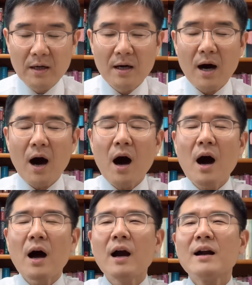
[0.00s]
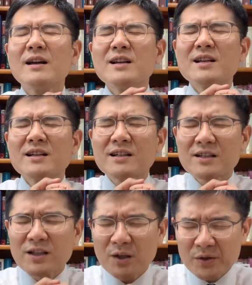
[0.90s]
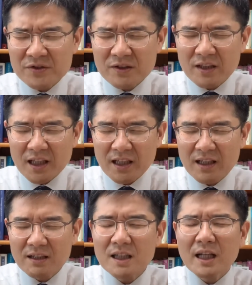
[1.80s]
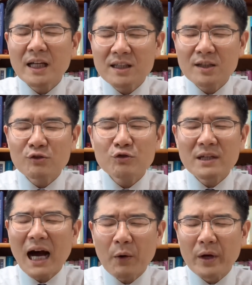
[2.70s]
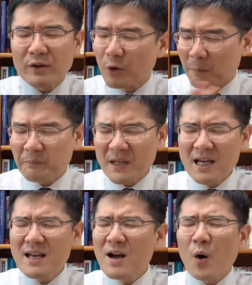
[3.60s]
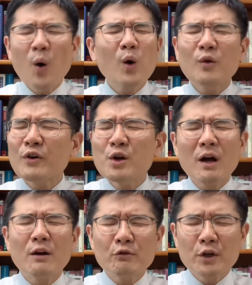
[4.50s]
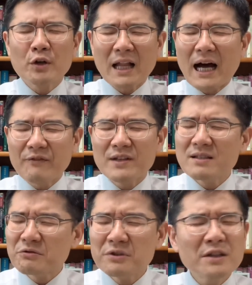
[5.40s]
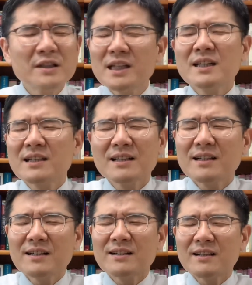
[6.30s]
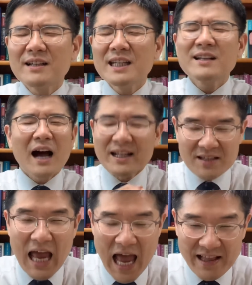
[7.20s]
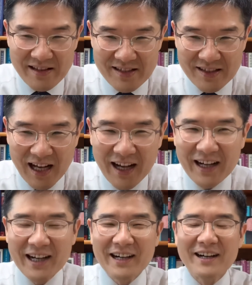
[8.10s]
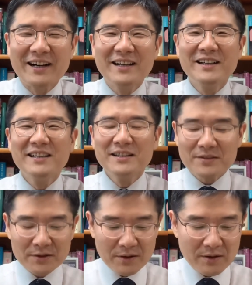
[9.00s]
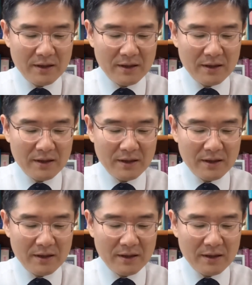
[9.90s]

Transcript: are closely related to Yahweh. No, all of your life is really in God's hands. So